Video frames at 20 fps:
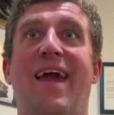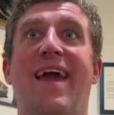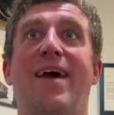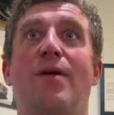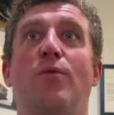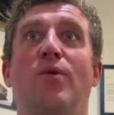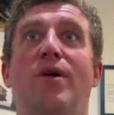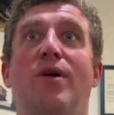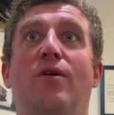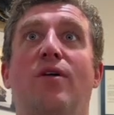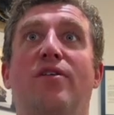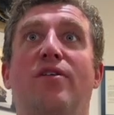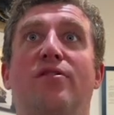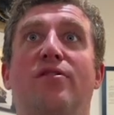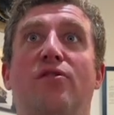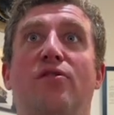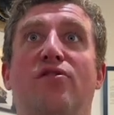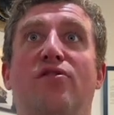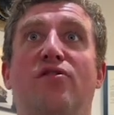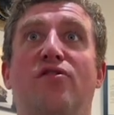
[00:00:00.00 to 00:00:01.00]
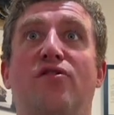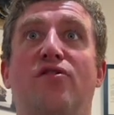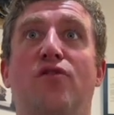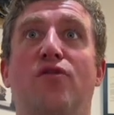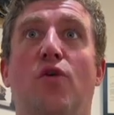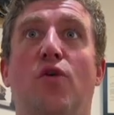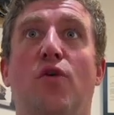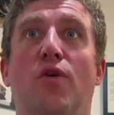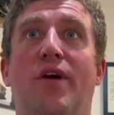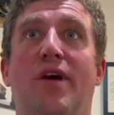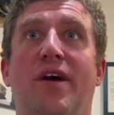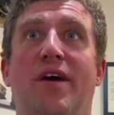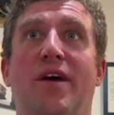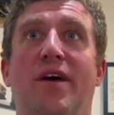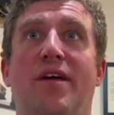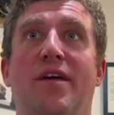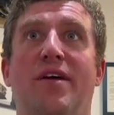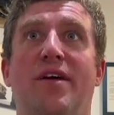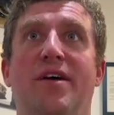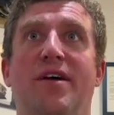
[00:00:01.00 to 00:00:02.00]
and we are also storing
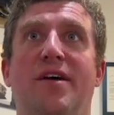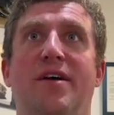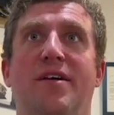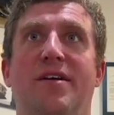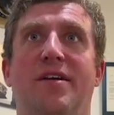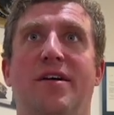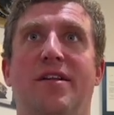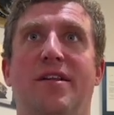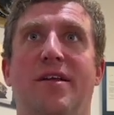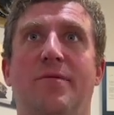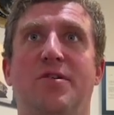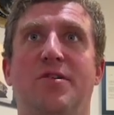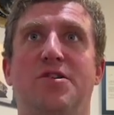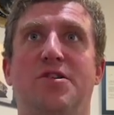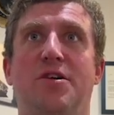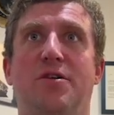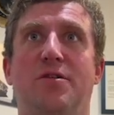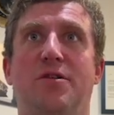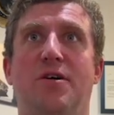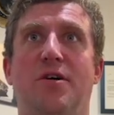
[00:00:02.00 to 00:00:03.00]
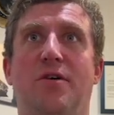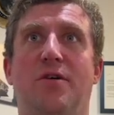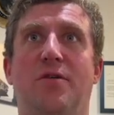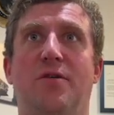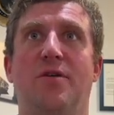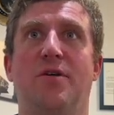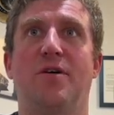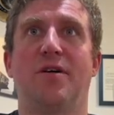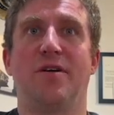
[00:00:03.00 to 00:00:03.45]
it. Now let me show you